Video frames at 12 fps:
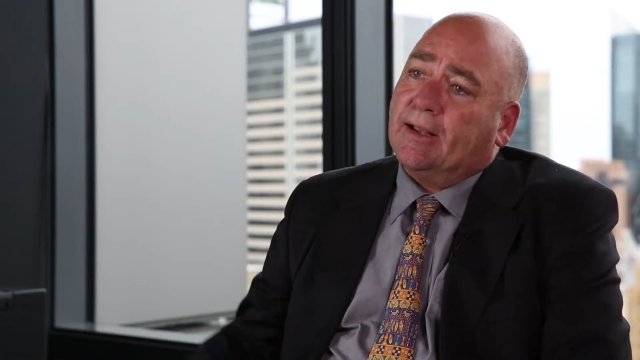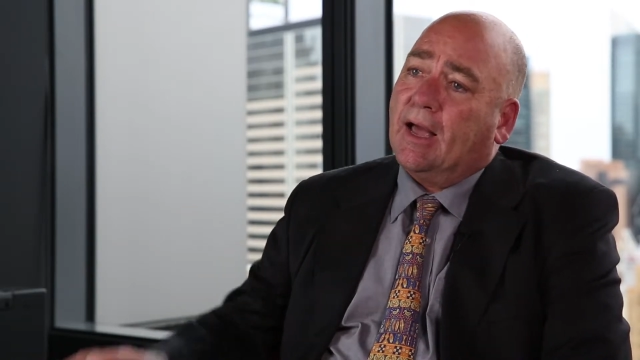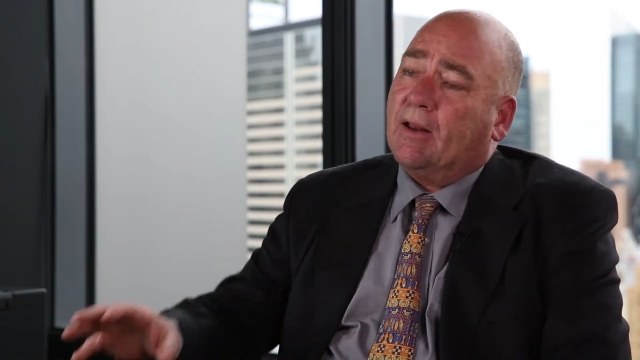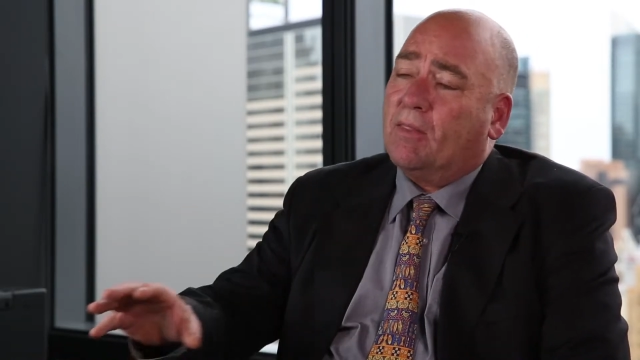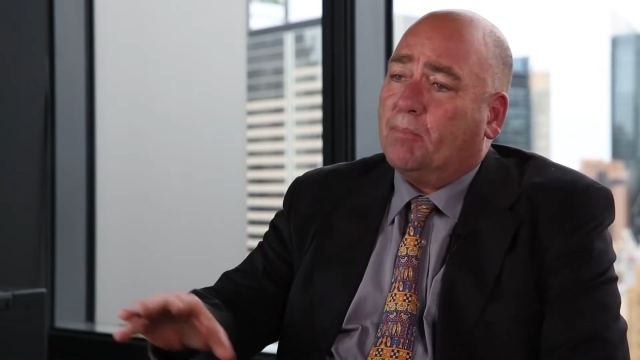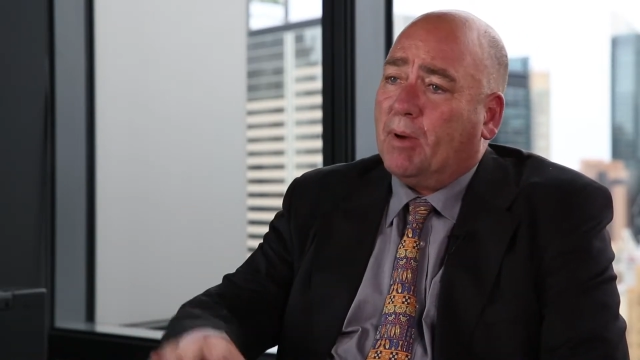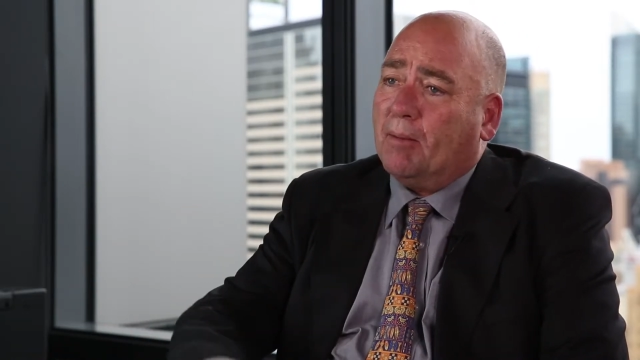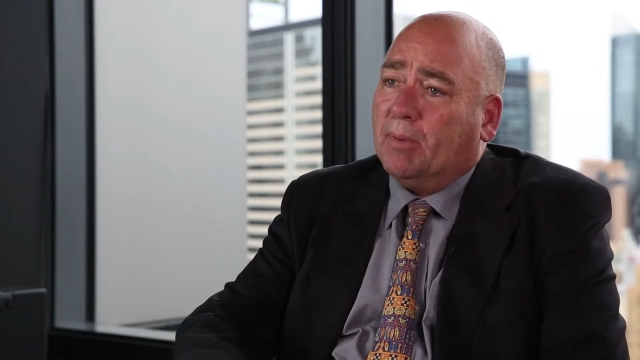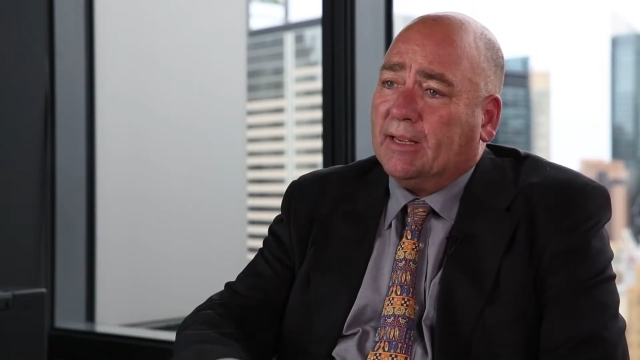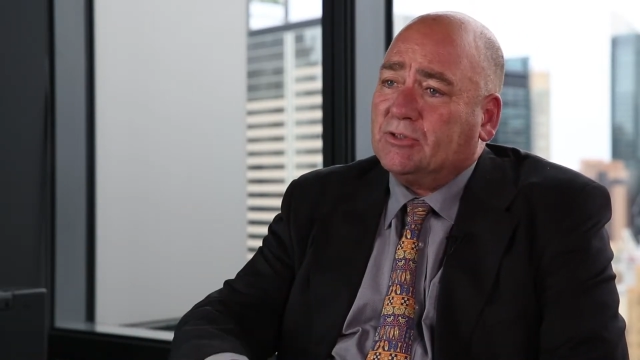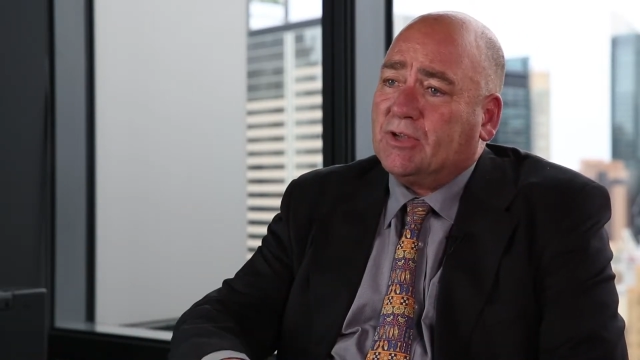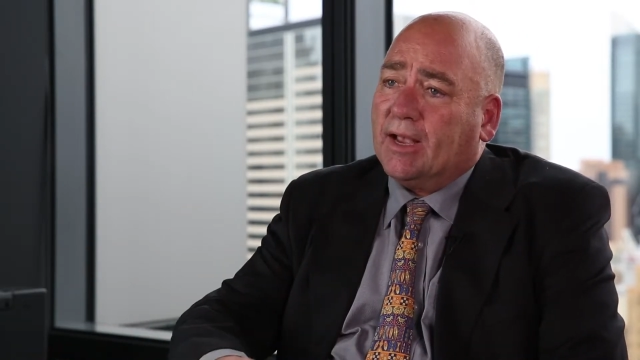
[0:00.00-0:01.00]
go to the
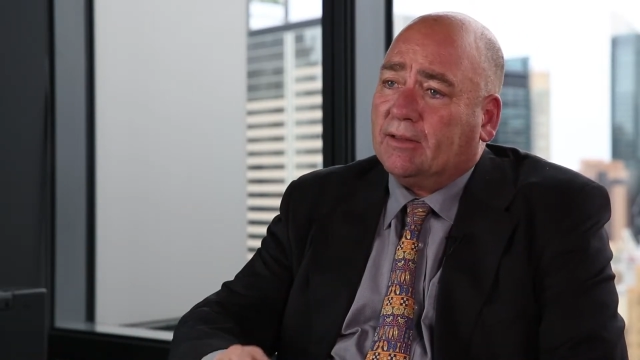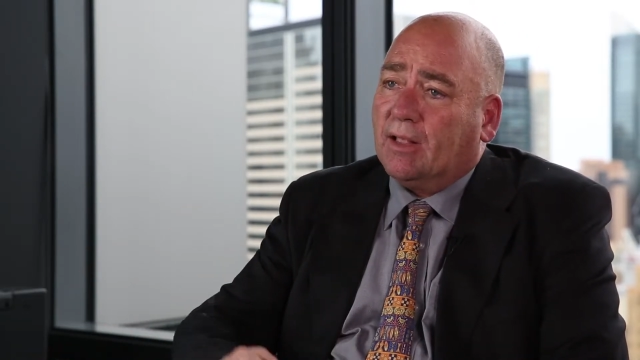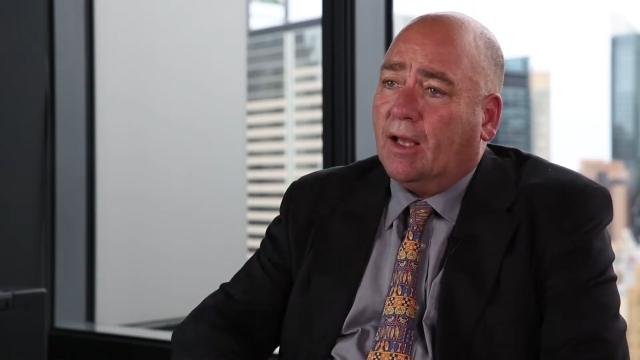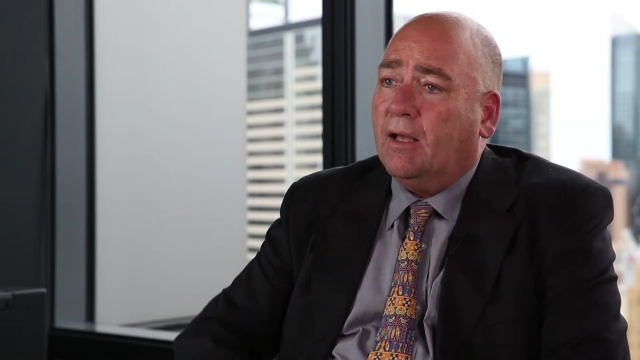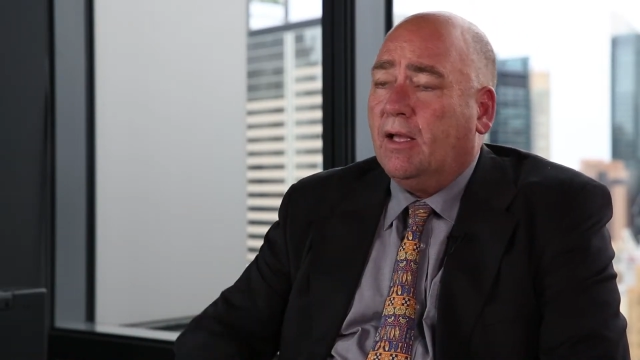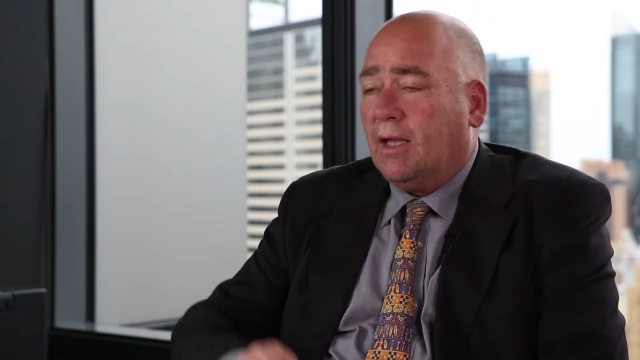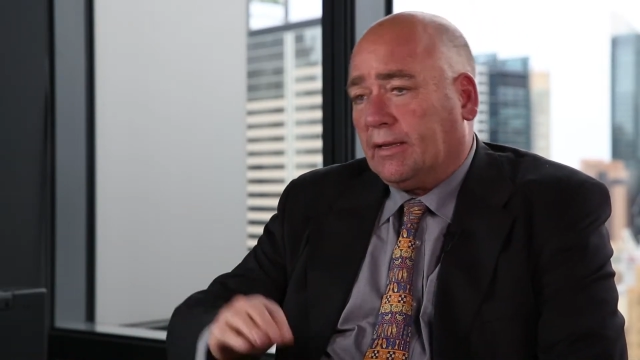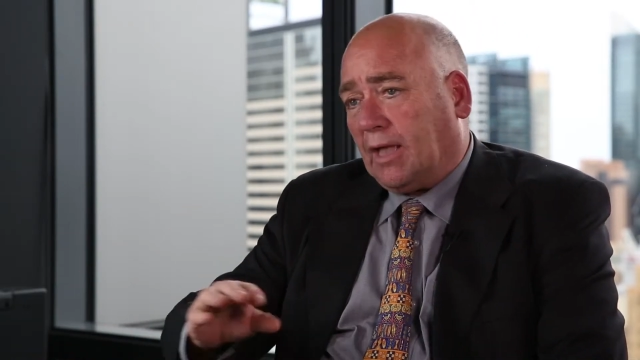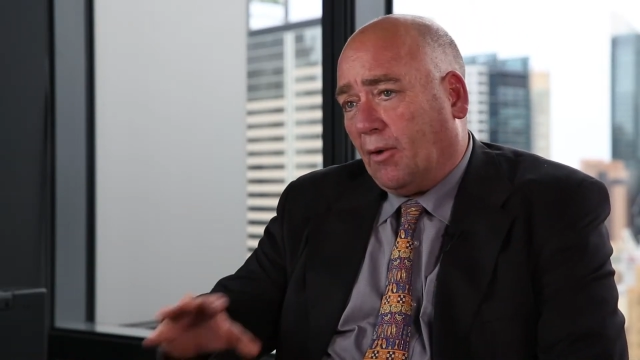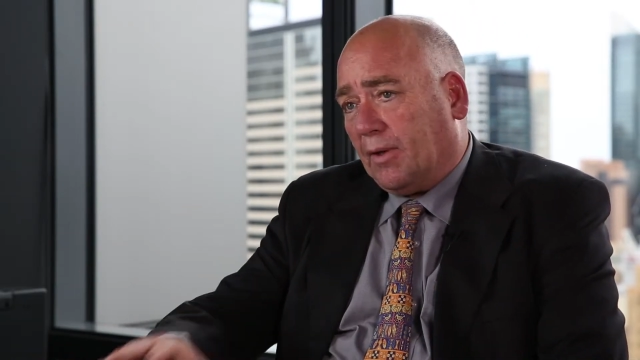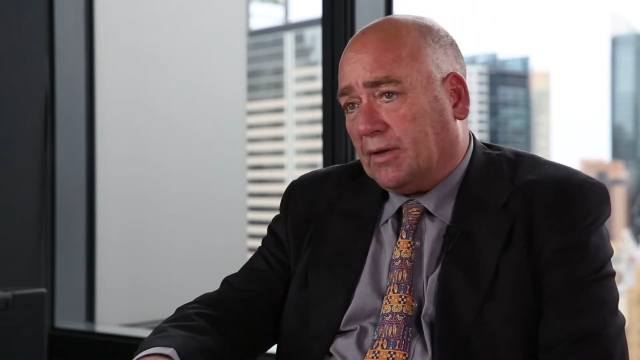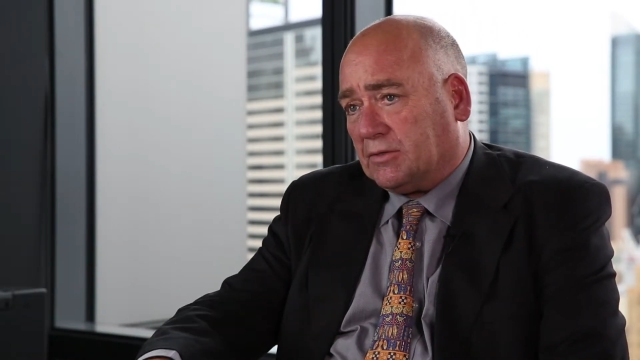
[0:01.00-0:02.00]
public sector,
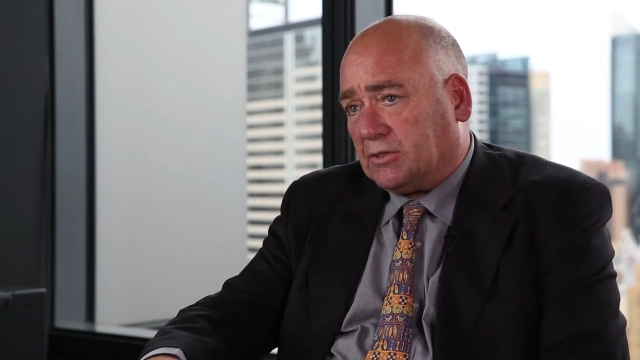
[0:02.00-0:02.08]
go into